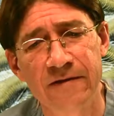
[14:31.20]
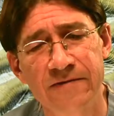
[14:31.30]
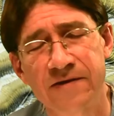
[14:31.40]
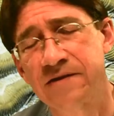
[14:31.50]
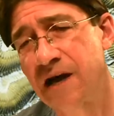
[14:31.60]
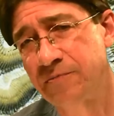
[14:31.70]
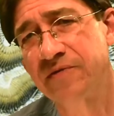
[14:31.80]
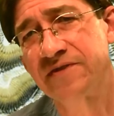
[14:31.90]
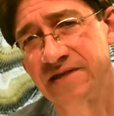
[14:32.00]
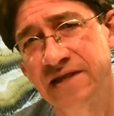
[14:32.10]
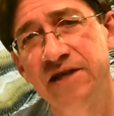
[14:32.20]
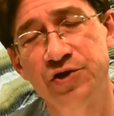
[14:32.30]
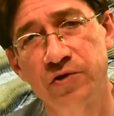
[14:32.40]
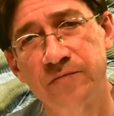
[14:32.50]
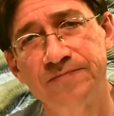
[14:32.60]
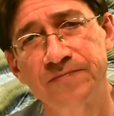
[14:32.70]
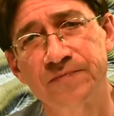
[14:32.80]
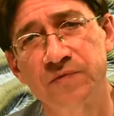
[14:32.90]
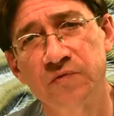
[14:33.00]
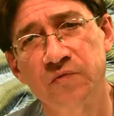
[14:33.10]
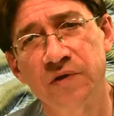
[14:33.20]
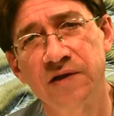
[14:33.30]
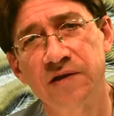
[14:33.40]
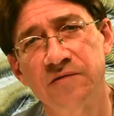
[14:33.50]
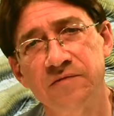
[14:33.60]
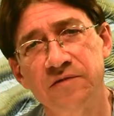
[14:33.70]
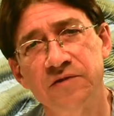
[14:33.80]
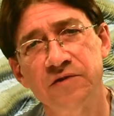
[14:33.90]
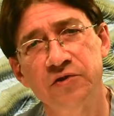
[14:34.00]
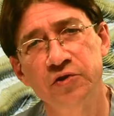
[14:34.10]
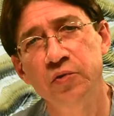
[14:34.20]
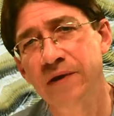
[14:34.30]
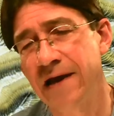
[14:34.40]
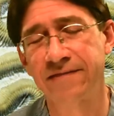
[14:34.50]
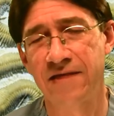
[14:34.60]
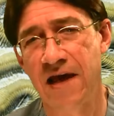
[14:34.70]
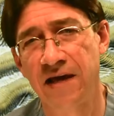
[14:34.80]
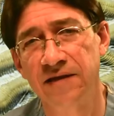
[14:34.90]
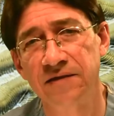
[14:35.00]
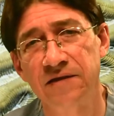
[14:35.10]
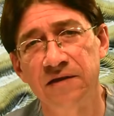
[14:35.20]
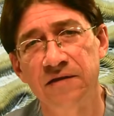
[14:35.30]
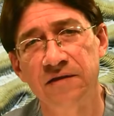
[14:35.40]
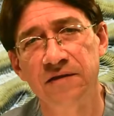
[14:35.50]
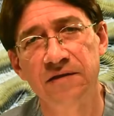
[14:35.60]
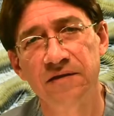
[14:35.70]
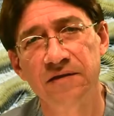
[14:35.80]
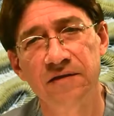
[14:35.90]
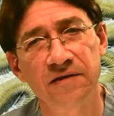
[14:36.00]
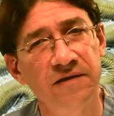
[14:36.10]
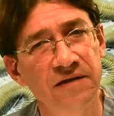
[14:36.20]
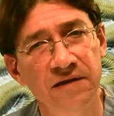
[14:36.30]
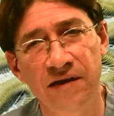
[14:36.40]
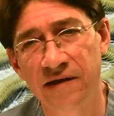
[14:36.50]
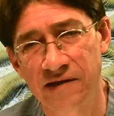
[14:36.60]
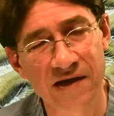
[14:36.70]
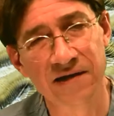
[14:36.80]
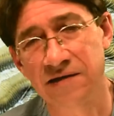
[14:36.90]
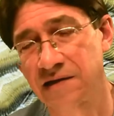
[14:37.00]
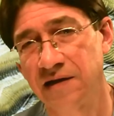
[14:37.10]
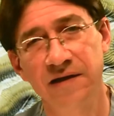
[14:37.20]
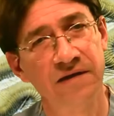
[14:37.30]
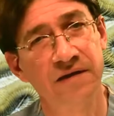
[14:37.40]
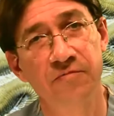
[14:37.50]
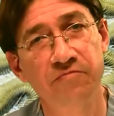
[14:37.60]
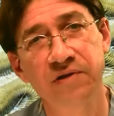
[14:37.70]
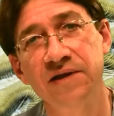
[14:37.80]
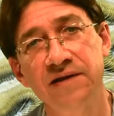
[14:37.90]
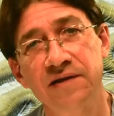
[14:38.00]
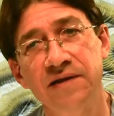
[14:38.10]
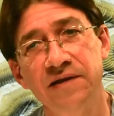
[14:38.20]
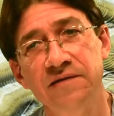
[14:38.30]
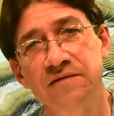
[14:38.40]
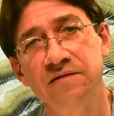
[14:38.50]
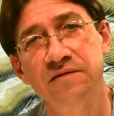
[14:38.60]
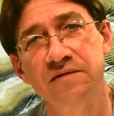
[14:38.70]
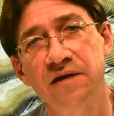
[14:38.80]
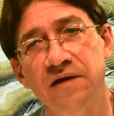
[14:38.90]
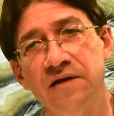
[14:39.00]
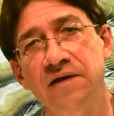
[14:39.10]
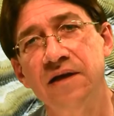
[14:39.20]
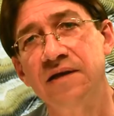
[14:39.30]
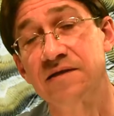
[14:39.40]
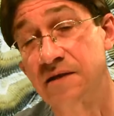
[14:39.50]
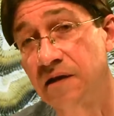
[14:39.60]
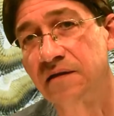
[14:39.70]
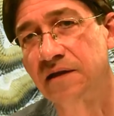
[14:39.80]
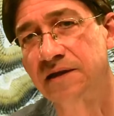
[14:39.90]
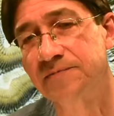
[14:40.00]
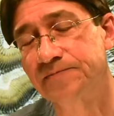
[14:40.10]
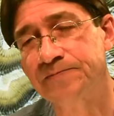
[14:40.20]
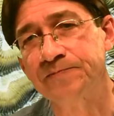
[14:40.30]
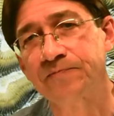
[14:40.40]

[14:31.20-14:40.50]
it's a type of seizure where you get that intensely and completely and suddenly